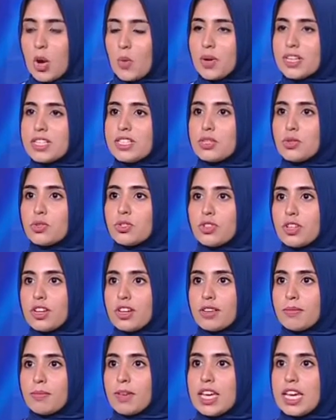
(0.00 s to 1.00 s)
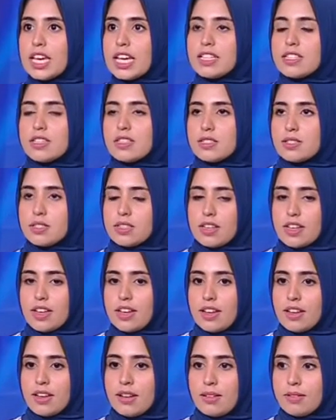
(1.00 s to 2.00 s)
waste your time. It is
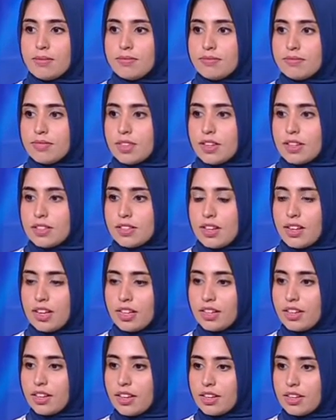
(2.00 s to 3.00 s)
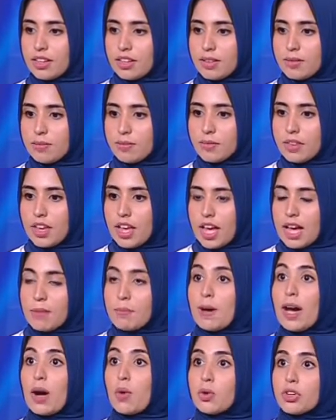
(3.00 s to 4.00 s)
like a
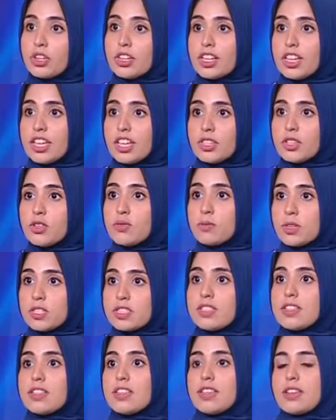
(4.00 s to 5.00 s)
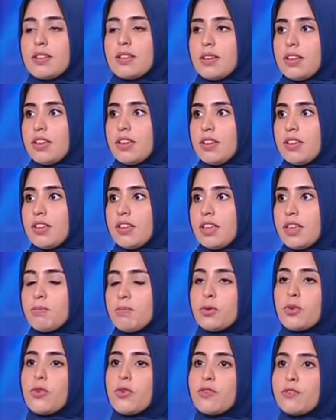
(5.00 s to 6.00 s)
power. You must
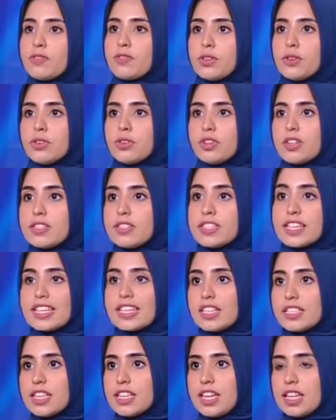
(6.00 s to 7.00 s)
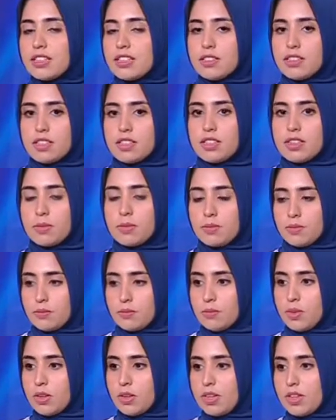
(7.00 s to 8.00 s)
improve your skills and
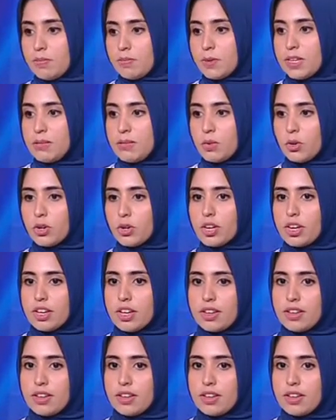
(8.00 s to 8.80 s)
be more